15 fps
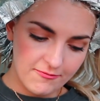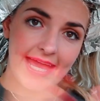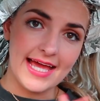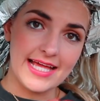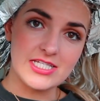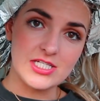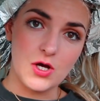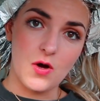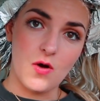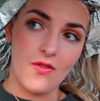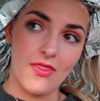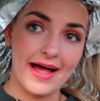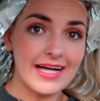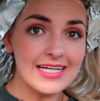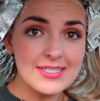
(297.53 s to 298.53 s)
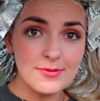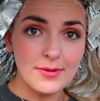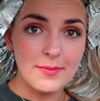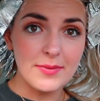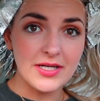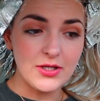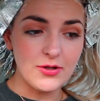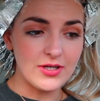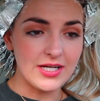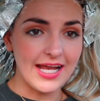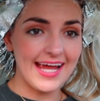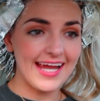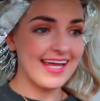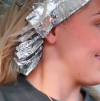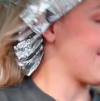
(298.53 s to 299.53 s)
And so that's what I'm gonna do
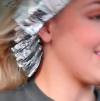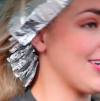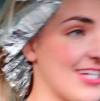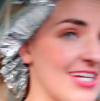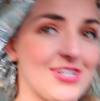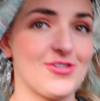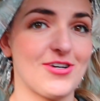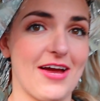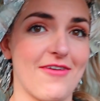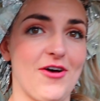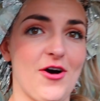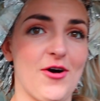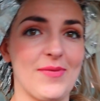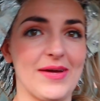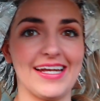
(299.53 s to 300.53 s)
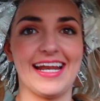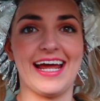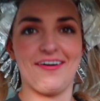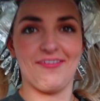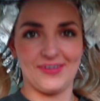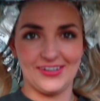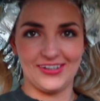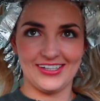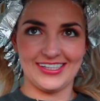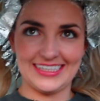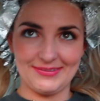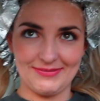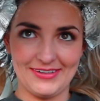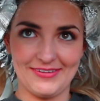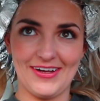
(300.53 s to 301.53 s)
today. So I just get to drive home and everyone looks
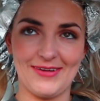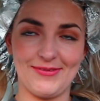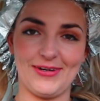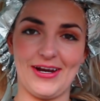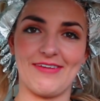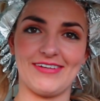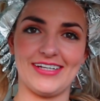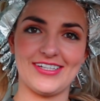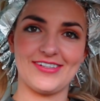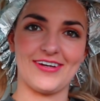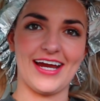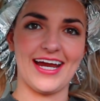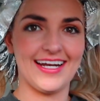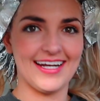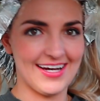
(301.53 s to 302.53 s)
at me while I'm driving. It's great.